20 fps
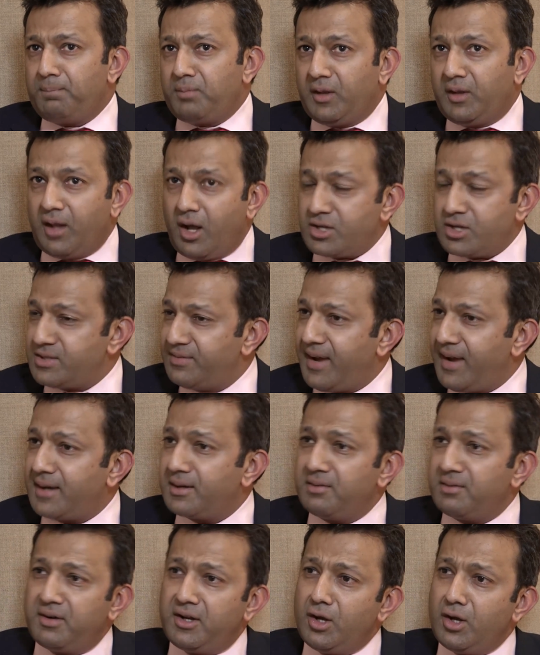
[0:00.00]
lots of
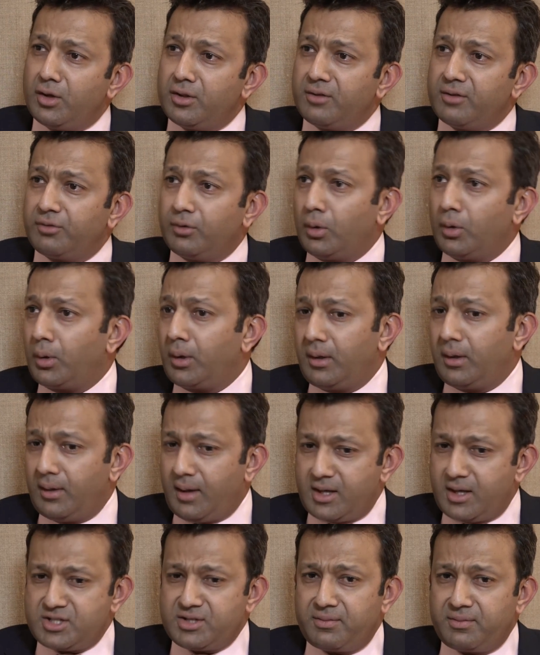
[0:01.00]
activity on the floor,
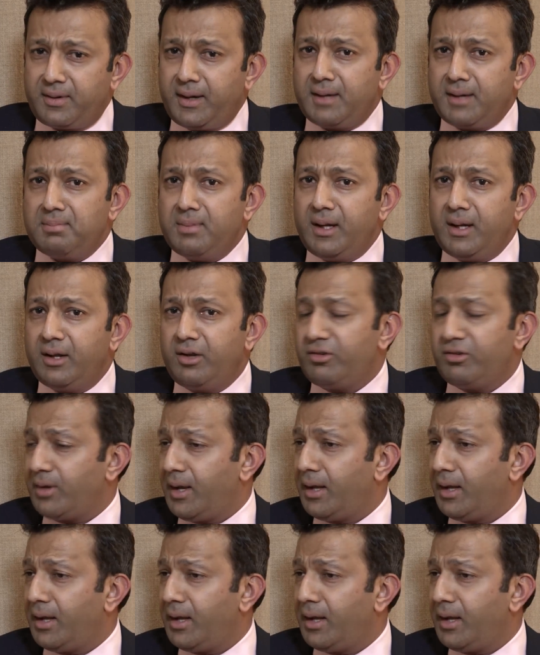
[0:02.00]
lots of great meetings,